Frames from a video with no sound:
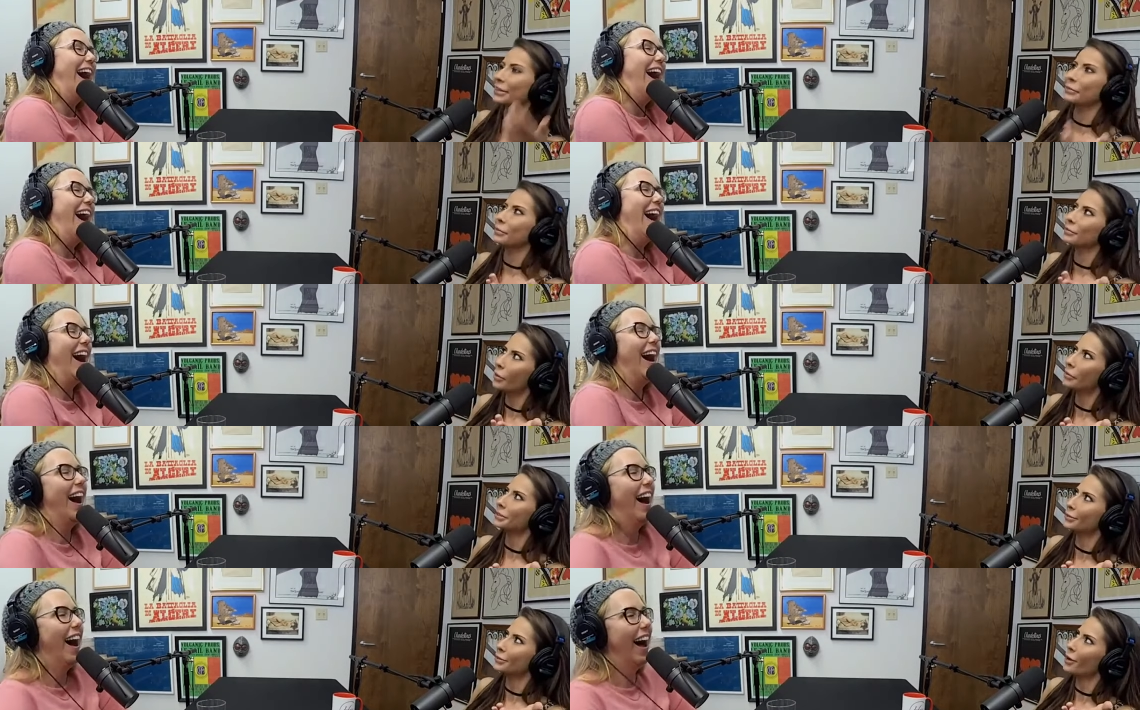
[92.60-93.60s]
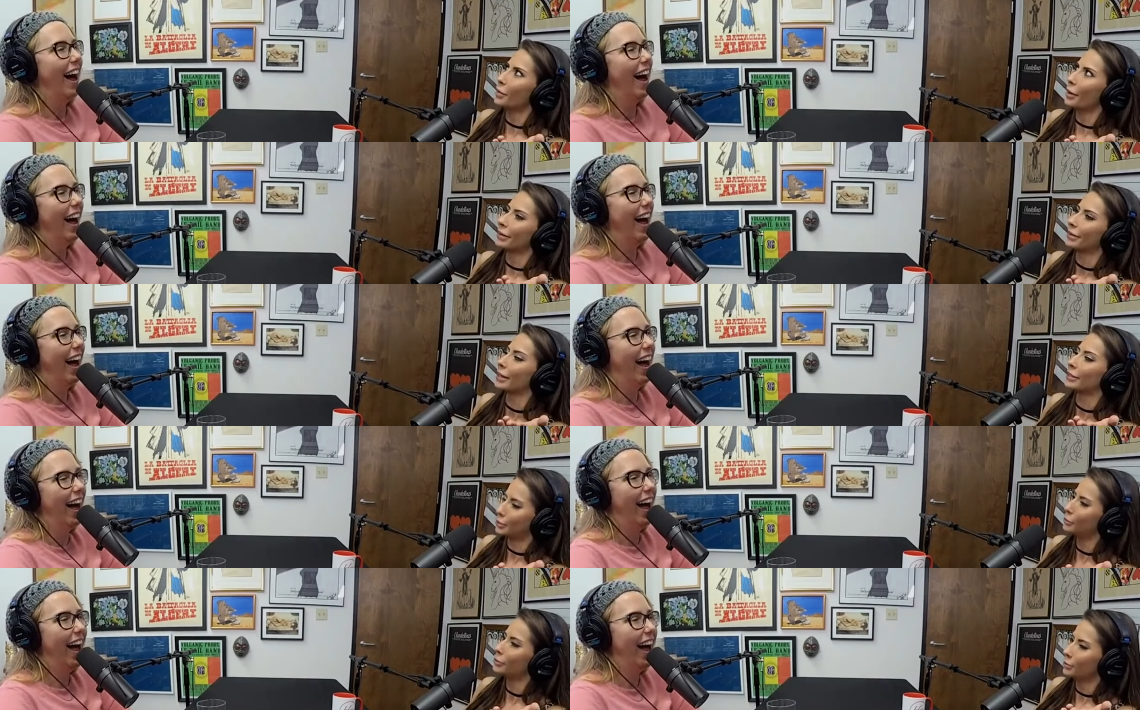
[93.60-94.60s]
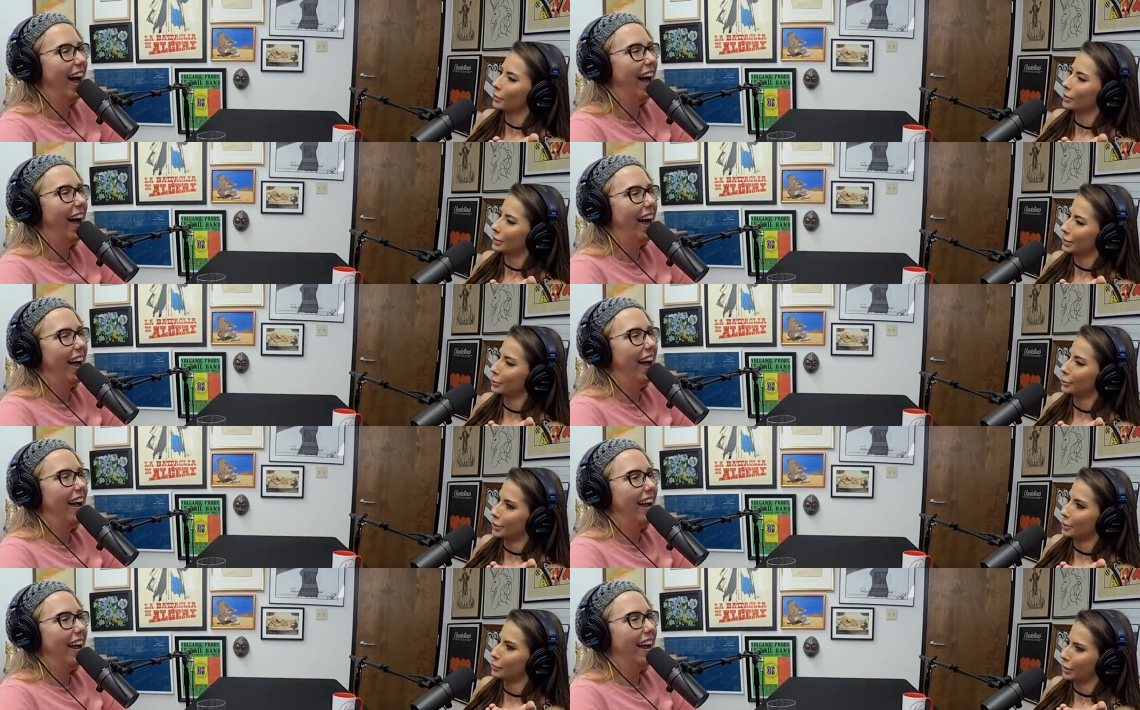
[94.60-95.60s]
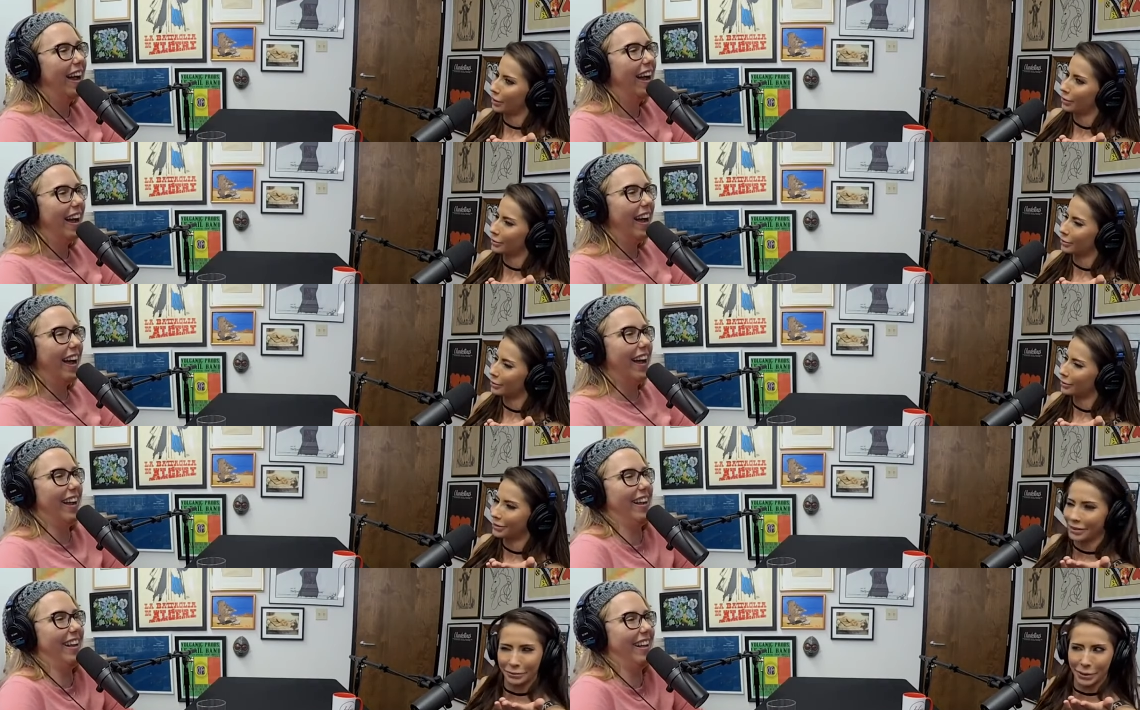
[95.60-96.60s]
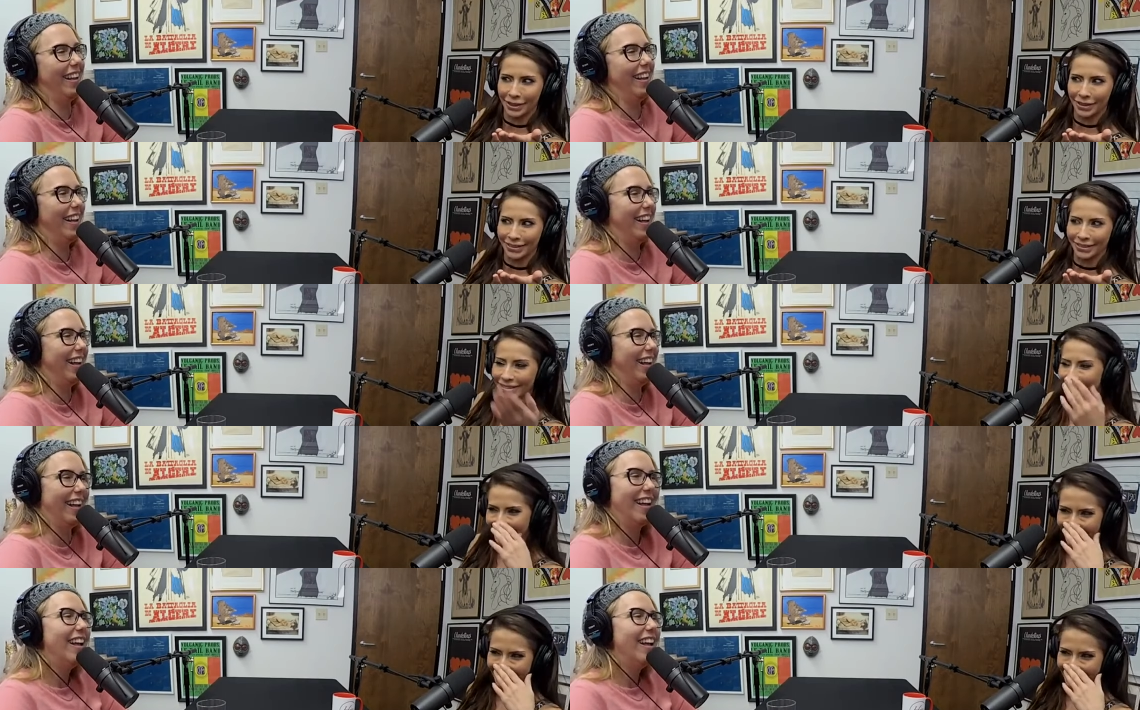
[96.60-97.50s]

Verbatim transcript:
Speaker 1: like, what was your thought behind that? Did you do you want to stick your dick up my nostril or what?